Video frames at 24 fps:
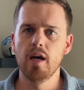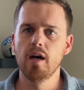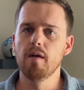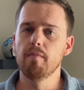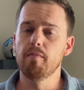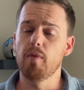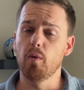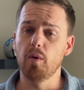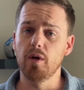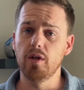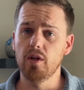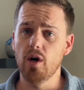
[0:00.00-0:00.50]

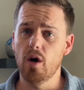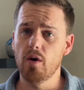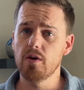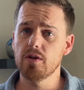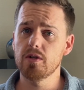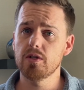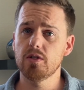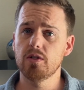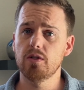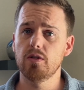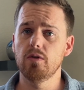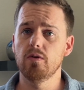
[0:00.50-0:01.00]
But we
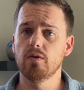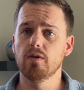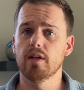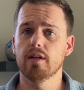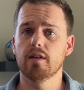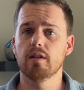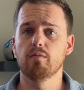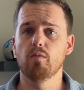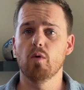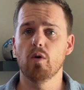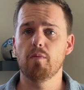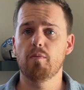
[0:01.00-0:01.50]
noticed, too, that
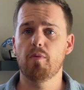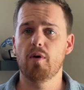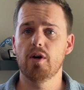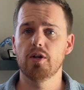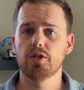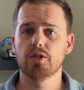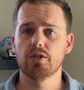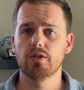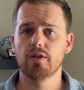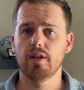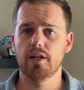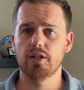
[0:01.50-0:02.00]
the more
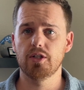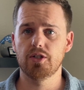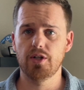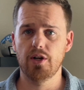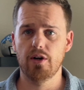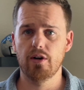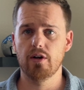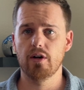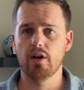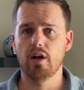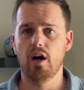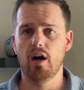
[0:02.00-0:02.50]
pressure that
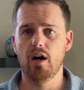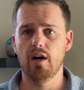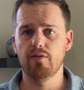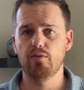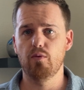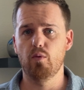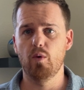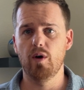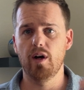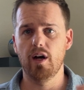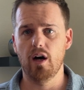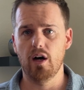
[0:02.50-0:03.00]
Jared Goff
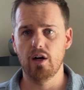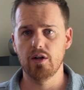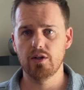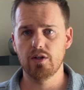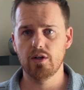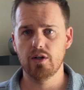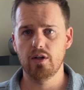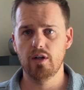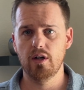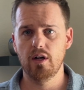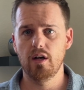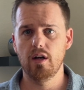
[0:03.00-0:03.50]
went
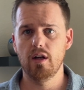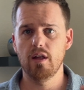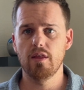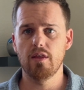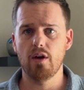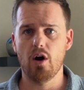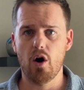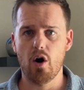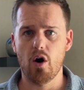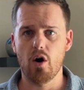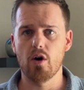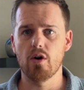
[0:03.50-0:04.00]
under, the
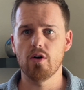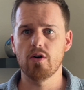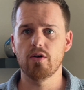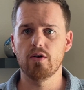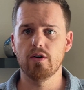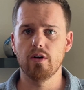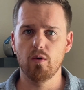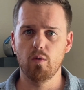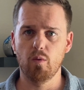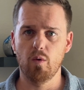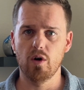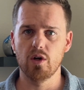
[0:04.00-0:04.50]
harder
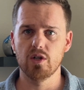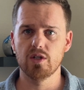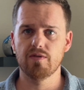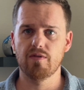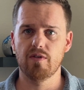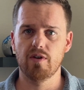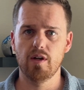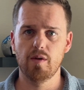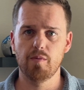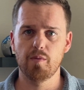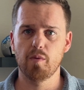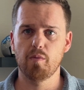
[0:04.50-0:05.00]
it was
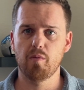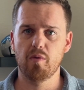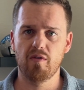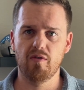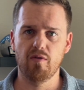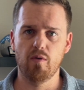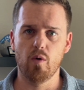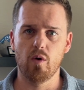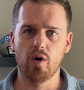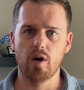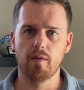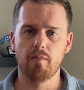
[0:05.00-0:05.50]
for him to
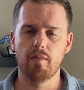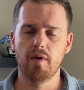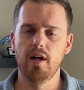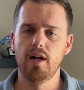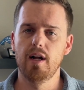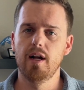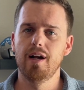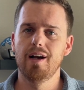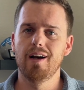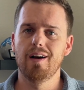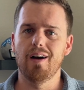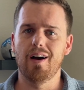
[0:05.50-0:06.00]
perform.
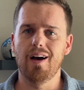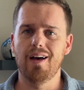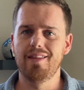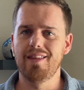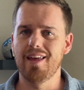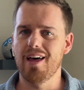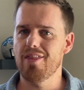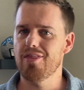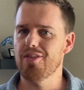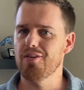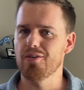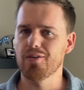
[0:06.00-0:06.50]
In
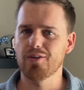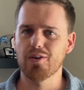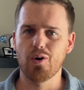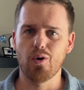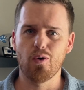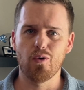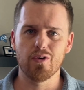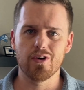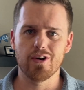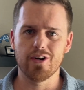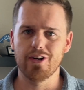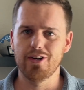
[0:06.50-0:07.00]
that third
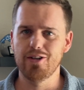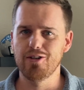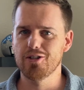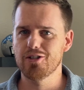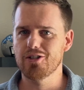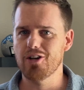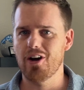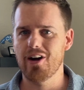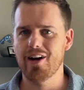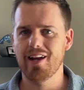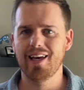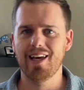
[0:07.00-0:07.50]
quarter, he was
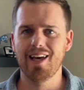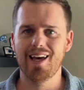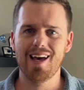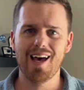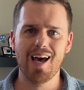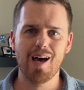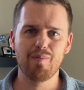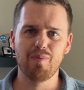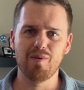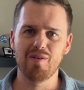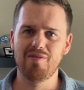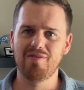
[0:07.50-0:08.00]
starting to get
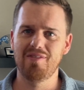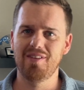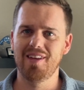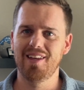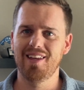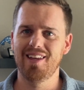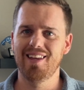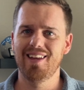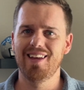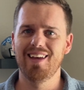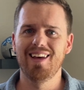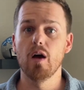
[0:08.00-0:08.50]
happy
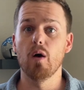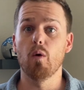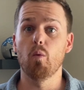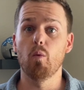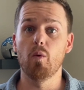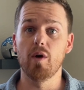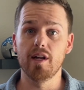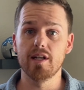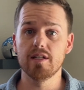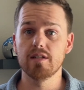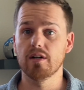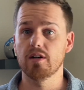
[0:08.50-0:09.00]
feet.
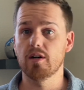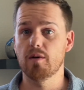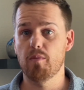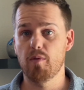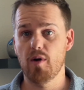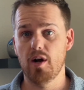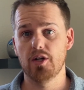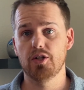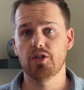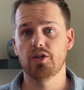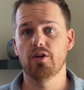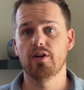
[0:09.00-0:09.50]
When he's under
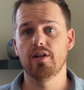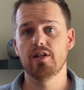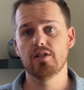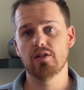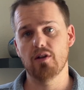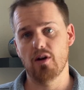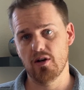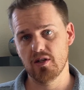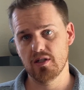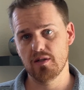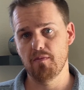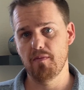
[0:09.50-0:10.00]
pressure, he
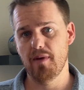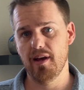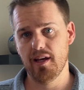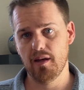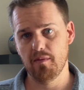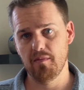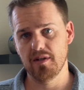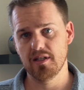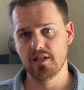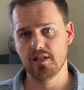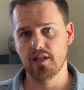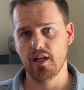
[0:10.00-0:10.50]
starts to make
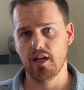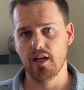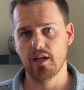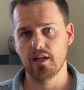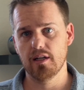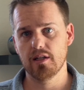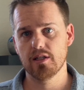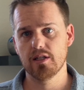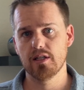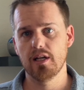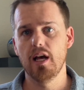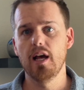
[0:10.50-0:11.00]

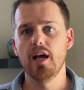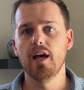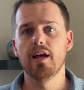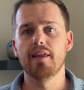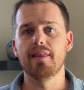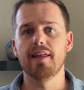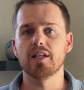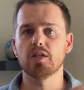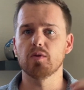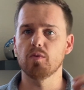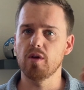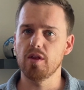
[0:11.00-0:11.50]
mistakes.
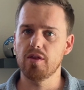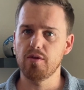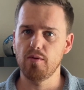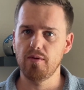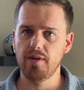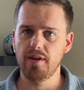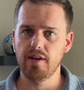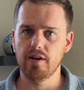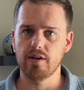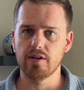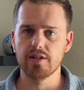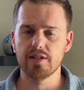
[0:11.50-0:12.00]
That's when he threw
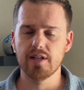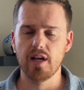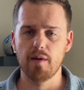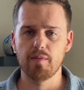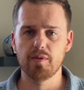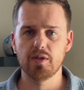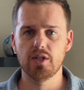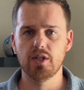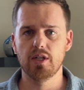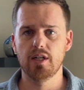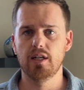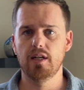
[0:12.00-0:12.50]
the
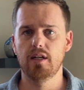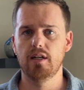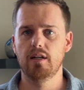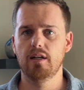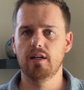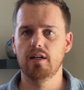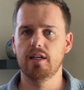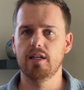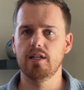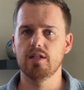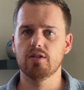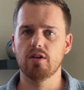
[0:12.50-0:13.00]
interception.
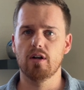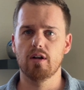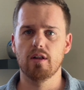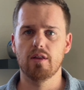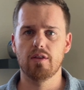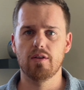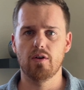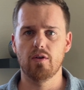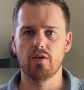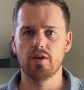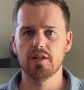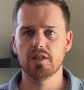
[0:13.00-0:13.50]
He started
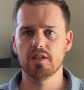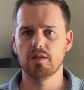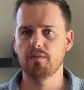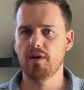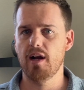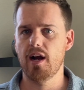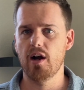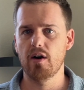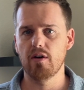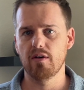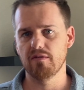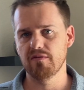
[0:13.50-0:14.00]
throwing some
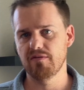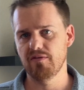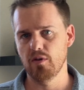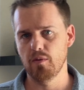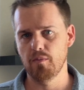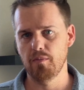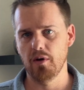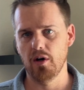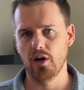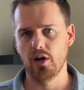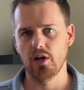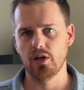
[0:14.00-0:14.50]
errant
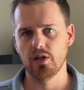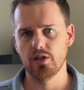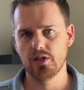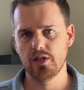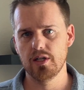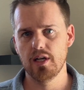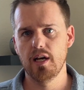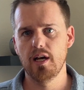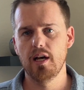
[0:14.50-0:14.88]
footballs.